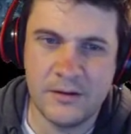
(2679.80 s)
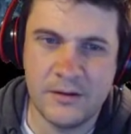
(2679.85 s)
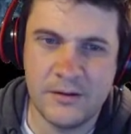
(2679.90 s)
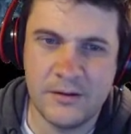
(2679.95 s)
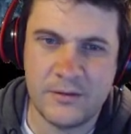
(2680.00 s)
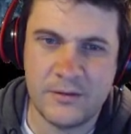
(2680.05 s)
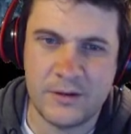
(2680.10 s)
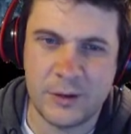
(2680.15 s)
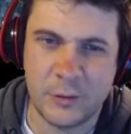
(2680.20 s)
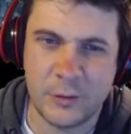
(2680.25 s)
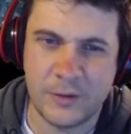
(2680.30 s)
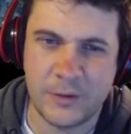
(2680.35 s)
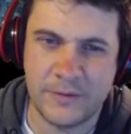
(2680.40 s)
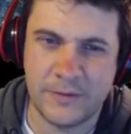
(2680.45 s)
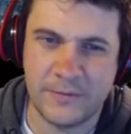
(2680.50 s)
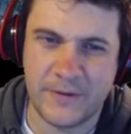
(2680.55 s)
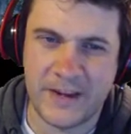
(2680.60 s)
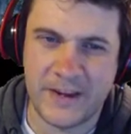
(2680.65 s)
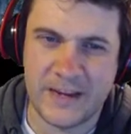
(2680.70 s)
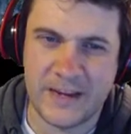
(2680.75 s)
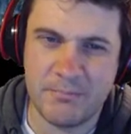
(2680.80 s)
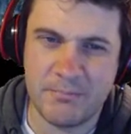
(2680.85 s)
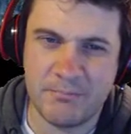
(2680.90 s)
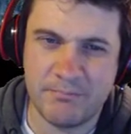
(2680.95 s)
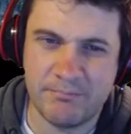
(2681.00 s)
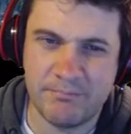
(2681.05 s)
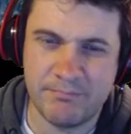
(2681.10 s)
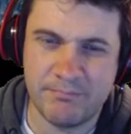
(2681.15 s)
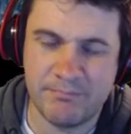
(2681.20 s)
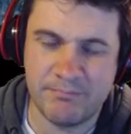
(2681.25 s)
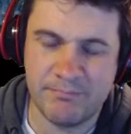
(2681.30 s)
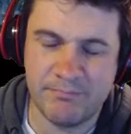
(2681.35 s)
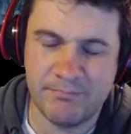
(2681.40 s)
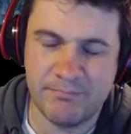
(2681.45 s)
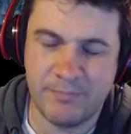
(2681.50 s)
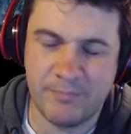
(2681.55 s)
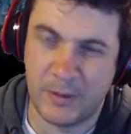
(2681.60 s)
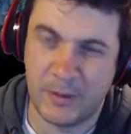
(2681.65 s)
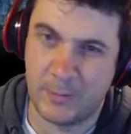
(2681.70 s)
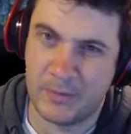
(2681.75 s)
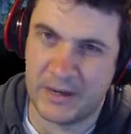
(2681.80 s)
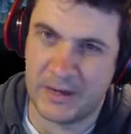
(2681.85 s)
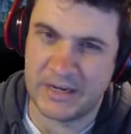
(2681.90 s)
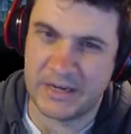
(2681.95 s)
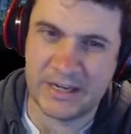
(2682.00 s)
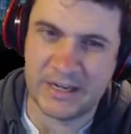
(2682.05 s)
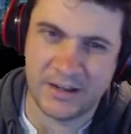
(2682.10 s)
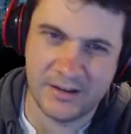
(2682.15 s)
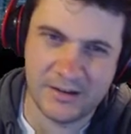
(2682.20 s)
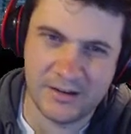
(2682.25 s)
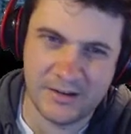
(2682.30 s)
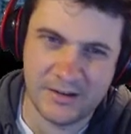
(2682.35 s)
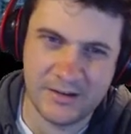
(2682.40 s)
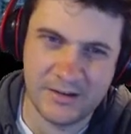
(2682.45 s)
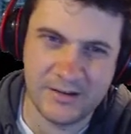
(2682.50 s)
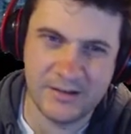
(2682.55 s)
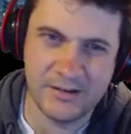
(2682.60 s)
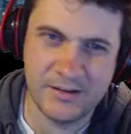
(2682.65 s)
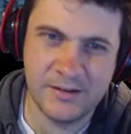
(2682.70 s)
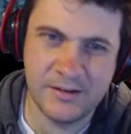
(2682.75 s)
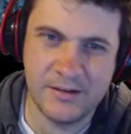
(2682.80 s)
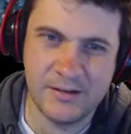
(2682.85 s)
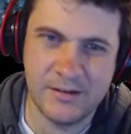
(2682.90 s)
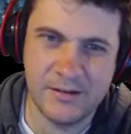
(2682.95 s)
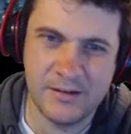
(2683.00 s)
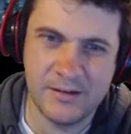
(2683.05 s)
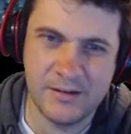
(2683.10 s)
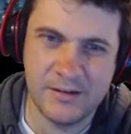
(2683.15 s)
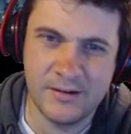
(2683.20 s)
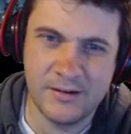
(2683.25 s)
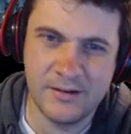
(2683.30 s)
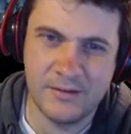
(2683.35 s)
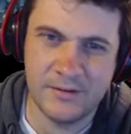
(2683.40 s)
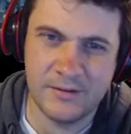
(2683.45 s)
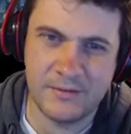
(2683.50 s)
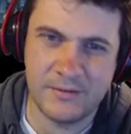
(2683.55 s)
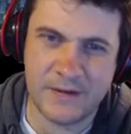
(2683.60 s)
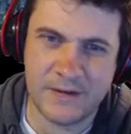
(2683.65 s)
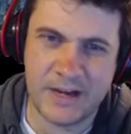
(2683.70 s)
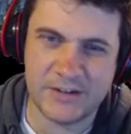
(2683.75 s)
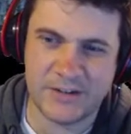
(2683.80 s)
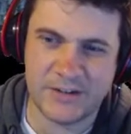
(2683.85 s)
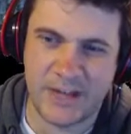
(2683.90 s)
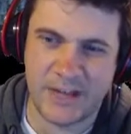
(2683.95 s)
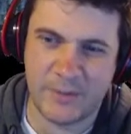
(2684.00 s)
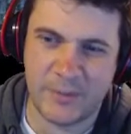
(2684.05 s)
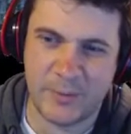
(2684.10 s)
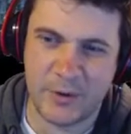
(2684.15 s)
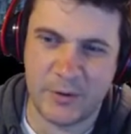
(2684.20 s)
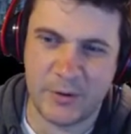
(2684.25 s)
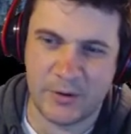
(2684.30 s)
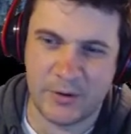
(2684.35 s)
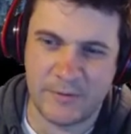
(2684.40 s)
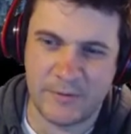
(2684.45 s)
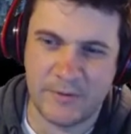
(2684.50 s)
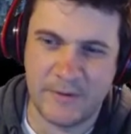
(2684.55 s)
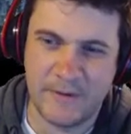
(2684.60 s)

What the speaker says: Do you want the fame? The money? We've got to have a motive.